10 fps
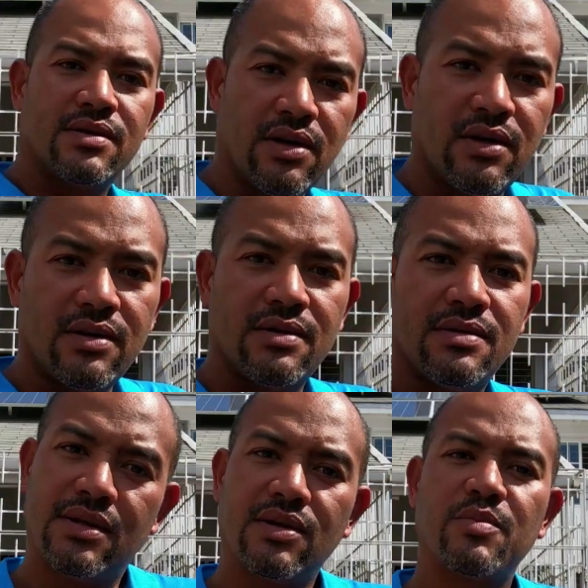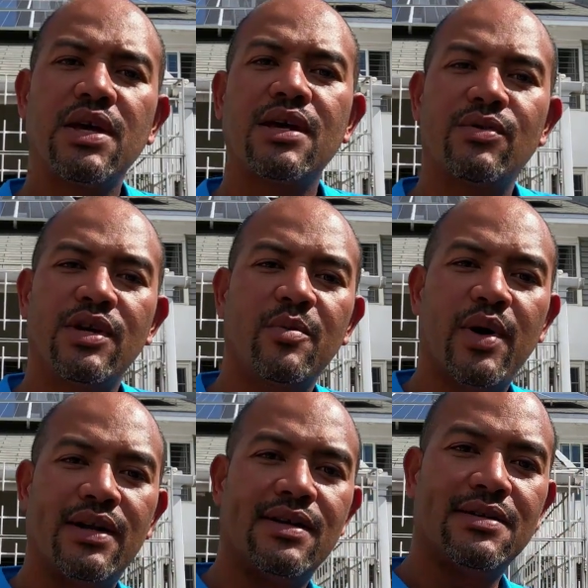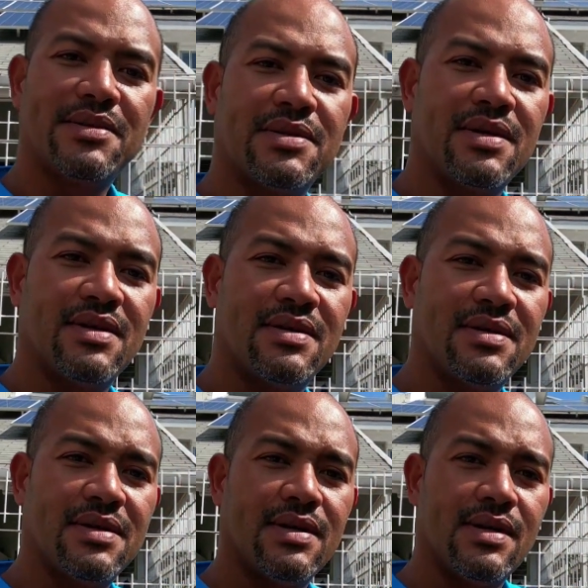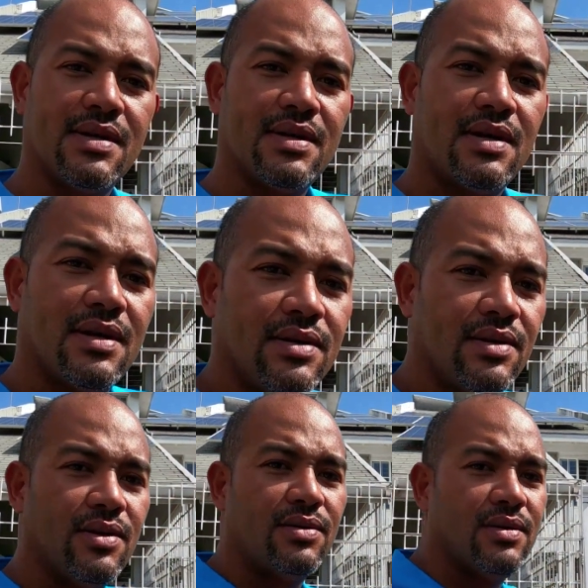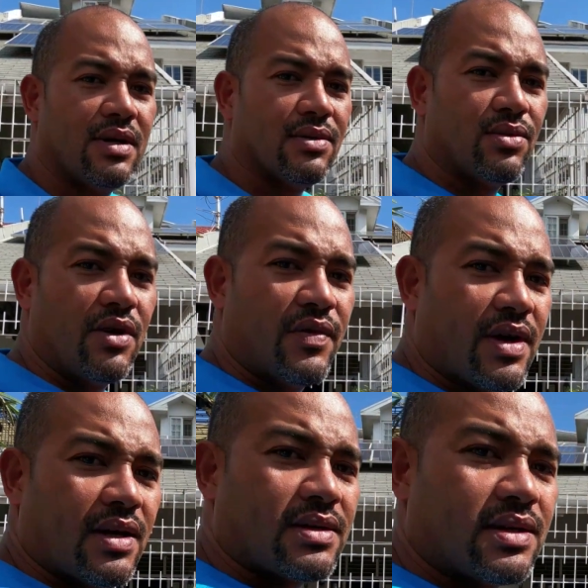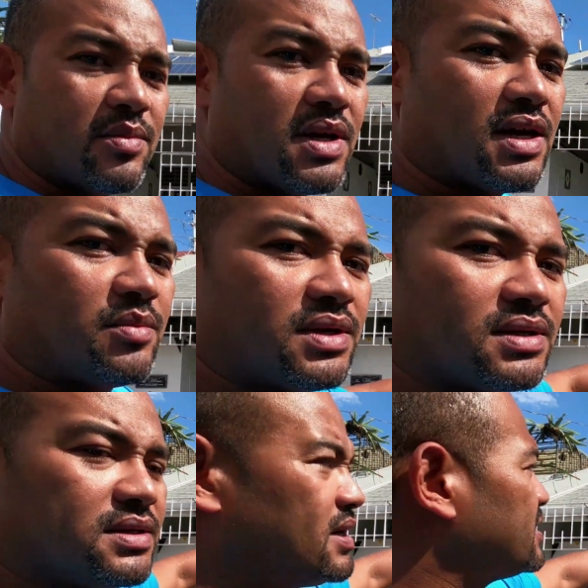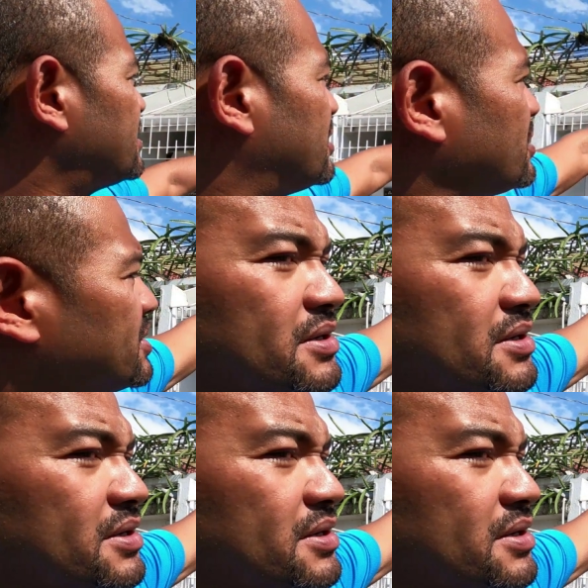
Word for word: So let us begin with the panels. Now, I don't know if you can see it behind me. They are there.